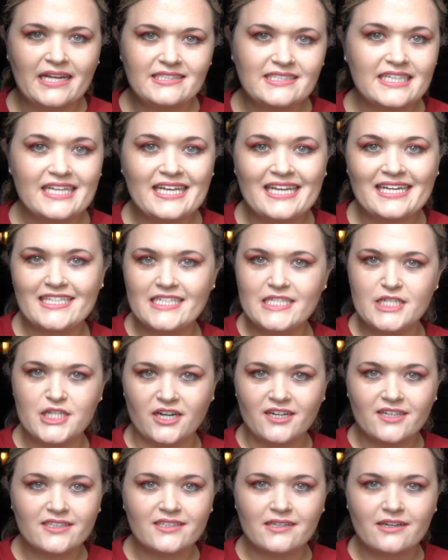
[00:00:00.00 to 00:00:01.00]
About to get
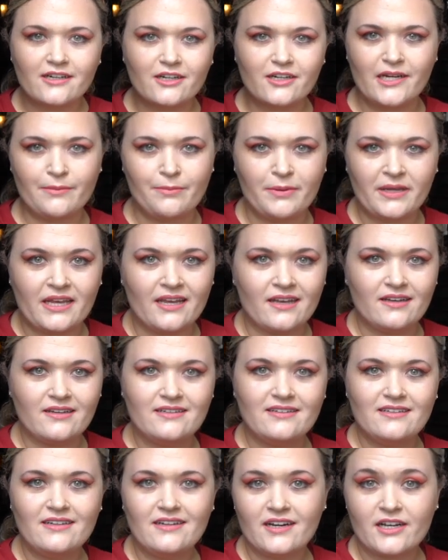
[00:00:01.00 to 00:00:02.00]
dark and creepy
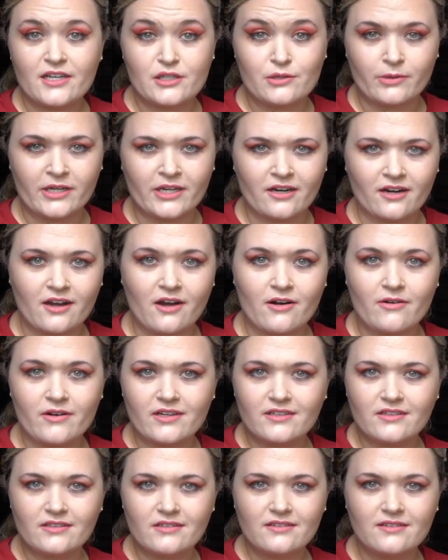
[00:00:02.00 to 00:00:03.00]
because we are
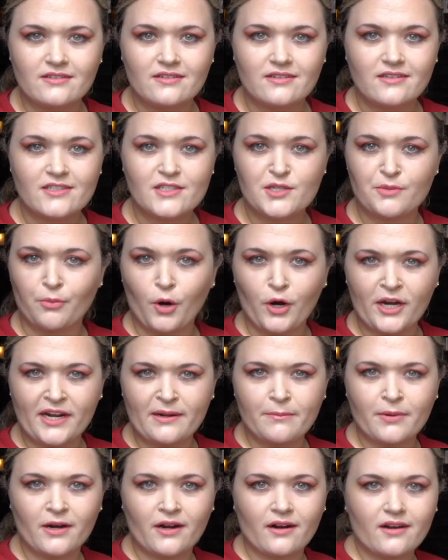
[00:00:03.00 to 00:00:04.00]
going to
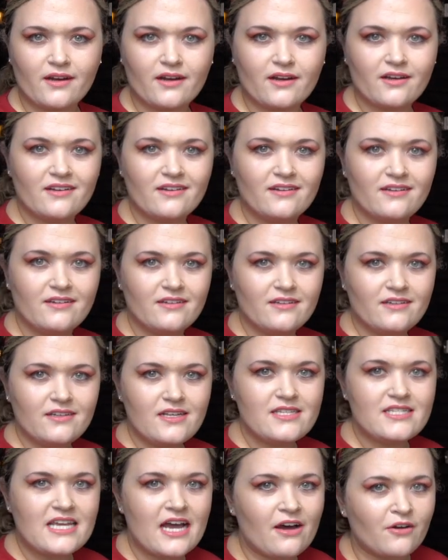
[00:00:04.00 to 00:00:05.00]
Morgan and
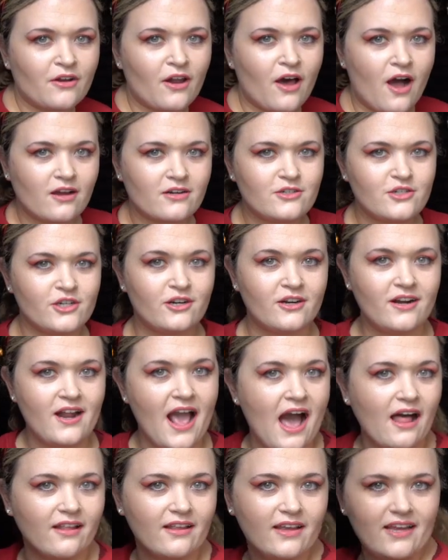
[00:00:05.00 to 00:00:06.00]
Burke down Nocturne
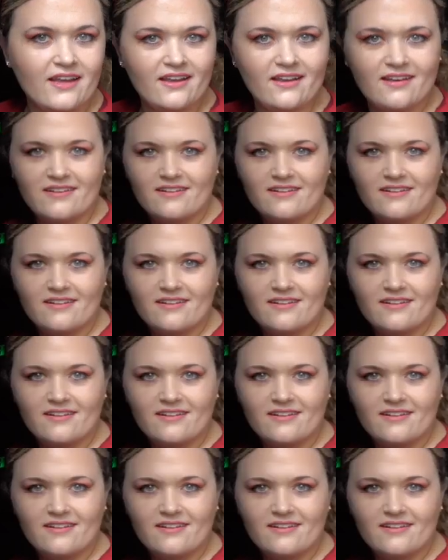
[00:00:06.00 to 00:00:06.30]
Alley.